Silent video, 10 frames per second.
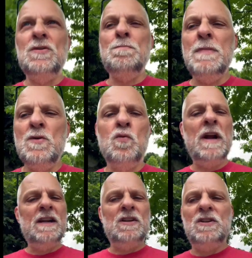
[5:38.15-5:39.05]

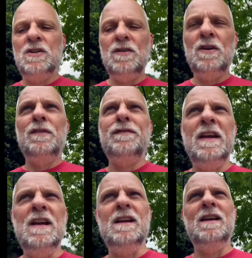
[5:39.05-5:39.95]
mid-range
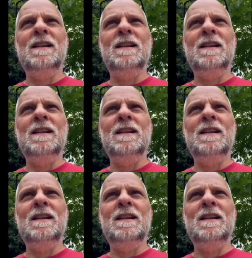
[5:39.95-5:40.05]
faded,